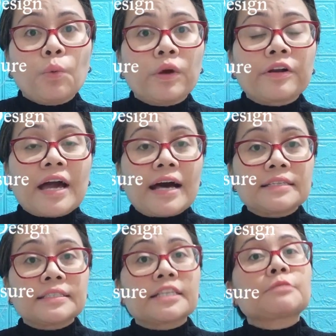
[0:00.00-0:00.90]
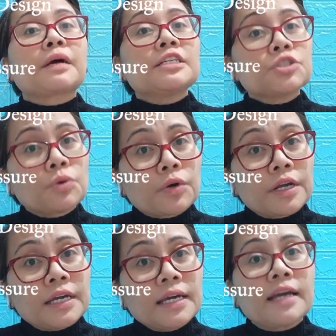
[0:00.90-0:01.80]
whereas the
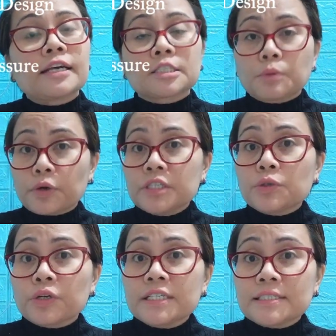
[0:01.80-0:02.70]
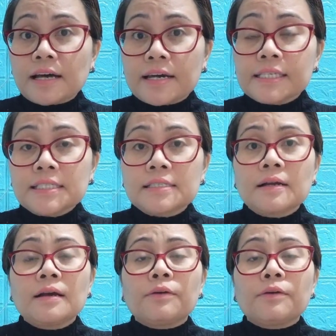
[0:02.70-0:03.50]
explanatory and exploratory designs